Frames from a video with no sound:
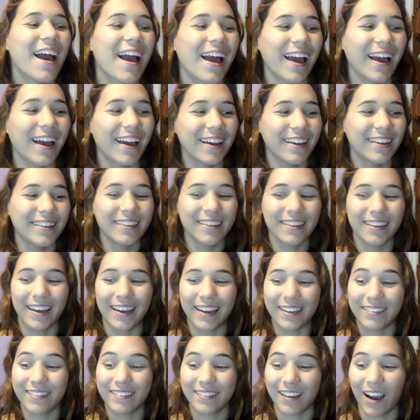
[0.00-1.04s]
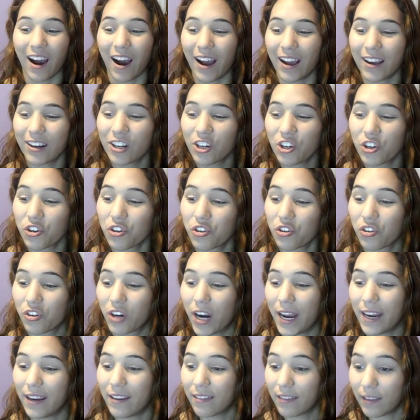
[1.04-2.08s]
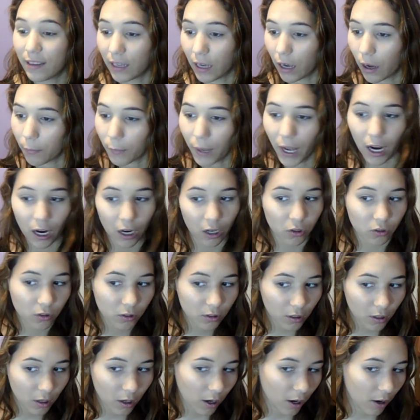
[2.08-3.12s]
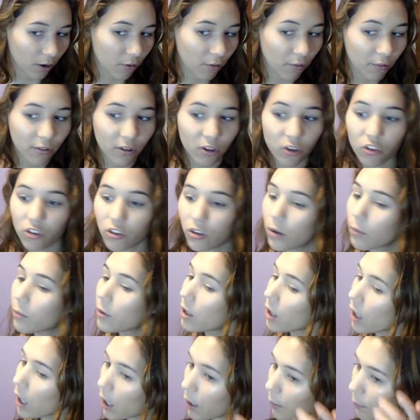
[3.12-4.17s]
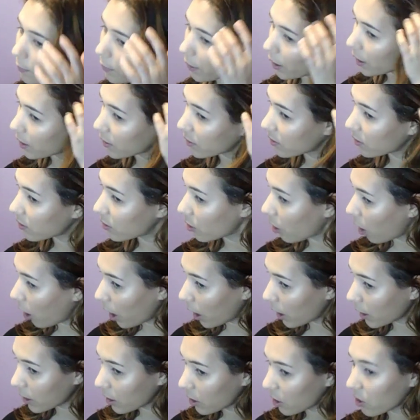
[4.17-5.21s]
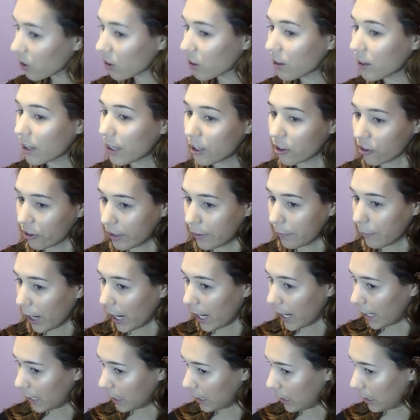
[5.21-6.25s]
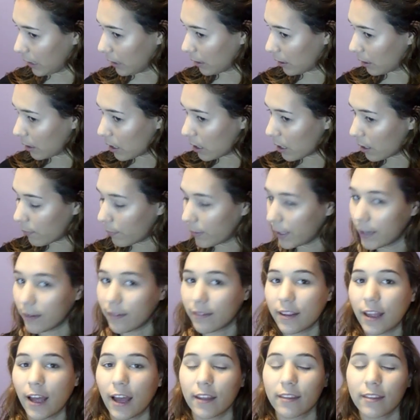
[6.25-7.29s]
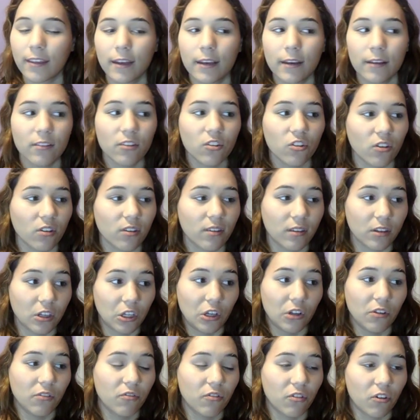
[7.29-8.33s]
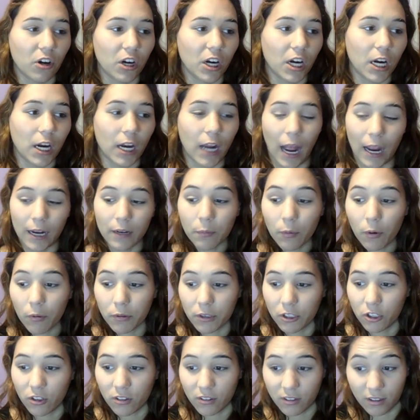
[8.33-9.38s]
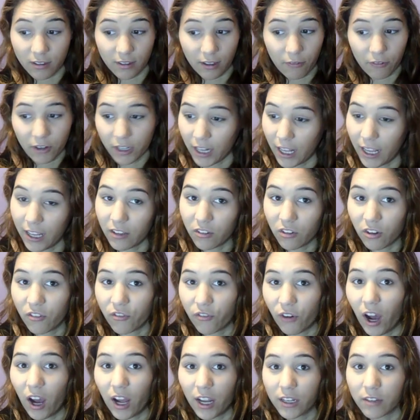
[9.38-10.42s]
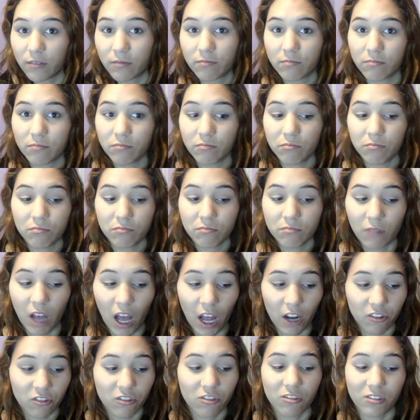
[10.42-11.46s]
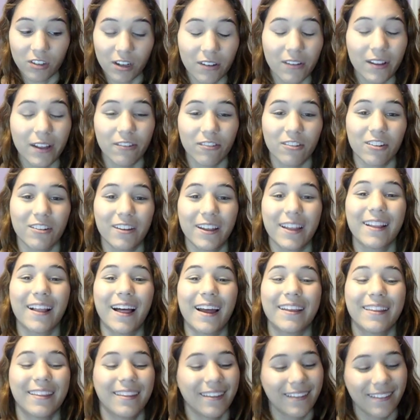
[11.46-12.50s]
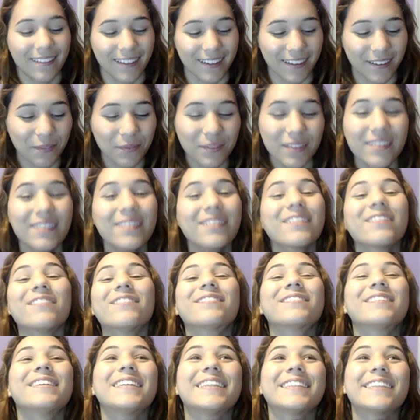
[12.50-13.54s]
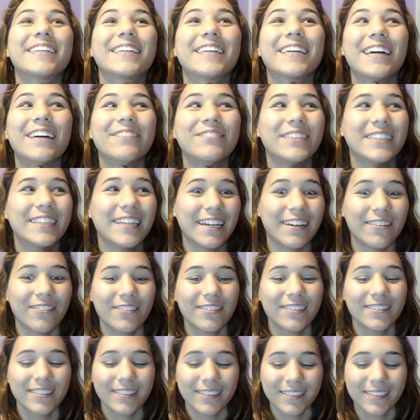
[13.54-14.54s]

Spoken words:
And it's got crazy amount of shimmer, but it's not glittery by any means. And I think it's just good for, I could probably use this every day and look fine. I really, really like this, and I'm so glad I have it now.